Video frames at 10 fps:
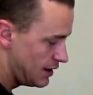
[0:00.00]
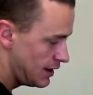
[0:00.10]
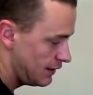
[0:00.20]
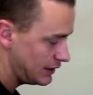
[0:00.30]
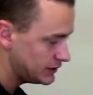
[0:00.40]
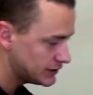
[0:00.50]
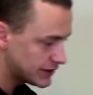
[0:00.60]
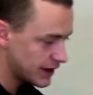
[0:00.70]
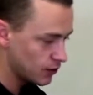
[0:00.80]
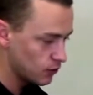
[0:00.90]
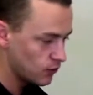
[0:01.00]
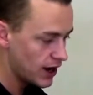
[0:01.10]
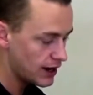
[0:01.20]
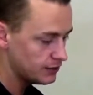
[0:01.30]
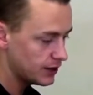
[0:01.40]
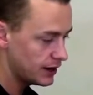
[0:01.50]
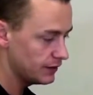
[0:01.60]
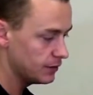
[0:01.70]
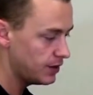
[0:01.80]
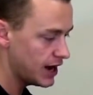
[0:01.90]
And that'll ride right
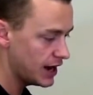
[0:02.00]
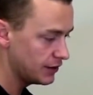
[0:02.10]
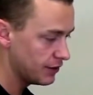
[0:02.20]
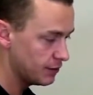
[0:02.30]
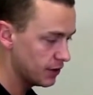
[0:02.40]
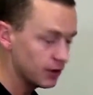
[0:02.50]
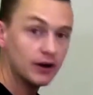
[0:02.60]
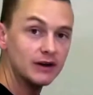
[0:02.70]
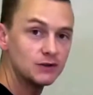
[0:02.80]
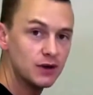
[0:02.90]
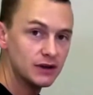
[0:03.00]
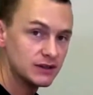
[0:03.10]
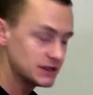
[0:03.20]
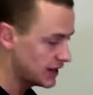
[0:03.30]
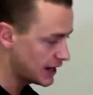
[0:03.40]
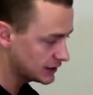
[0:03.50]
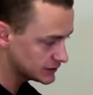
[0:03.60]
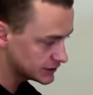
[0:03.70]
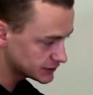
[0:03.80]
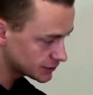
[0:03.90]
on the pilot of the motor as well as the tach
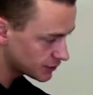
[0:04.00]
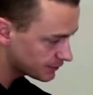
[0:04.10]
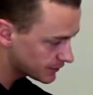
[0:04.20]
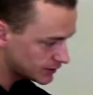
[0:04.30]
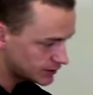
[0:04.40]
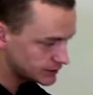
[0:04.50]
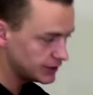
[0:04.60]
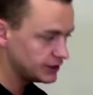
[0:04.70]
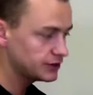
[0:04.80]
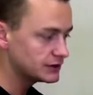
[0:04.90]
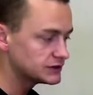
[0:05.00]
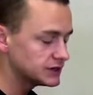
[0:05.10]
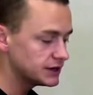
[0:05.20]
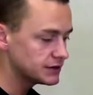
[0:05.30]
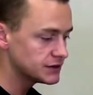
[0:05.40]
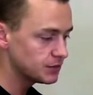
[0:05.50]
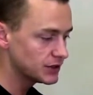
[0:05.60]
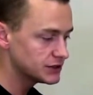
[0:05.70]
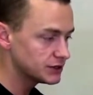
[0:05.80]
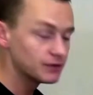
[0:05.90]
sensor. And you can see there's a
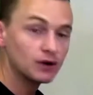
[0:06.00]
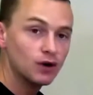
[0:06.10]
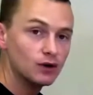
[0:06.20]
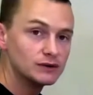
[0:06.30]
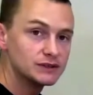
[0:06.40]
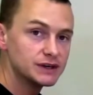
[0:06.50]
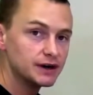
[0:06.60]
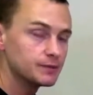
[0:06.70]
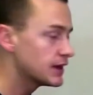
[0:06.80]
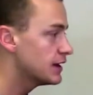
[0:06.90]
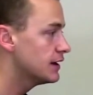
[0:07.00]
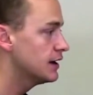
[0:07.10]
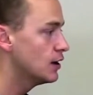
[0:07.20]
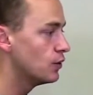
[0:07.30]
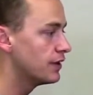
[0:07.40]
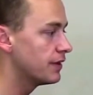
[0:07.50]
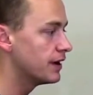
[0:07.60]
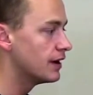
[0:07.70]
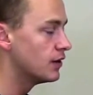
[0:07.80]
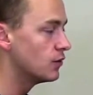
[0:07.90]
bunch of different holes here. With
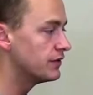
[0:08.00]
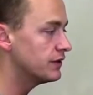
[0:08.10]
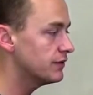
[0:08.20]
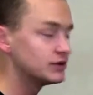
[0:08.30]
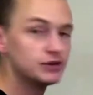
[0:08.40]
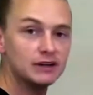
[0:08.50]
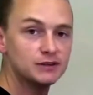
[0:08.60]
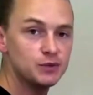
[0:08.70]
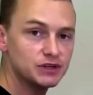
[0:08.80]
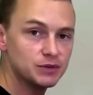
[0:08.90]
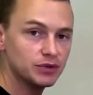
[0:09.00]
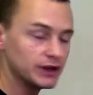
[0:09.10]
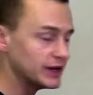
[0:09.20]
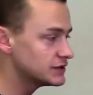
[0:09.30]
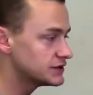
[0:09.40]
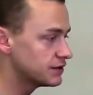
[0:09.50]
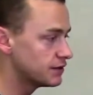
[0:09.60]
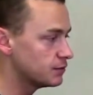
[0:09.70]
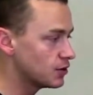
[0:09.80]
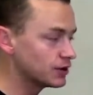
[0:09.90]
different transmission plates,
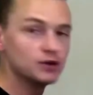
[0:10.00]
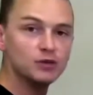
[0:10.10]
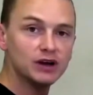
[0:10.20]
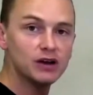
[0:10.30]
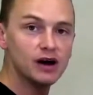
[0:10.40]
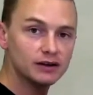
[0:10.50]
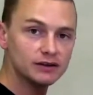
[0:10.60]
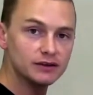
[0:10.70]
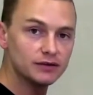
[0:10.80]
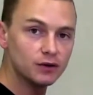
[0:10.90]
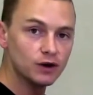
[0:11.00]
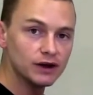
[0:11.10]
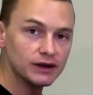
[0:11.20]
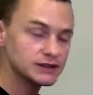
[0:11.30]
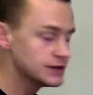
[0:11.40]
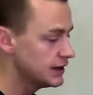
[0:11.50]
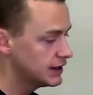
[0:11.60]
the motor can be clocked in different ways.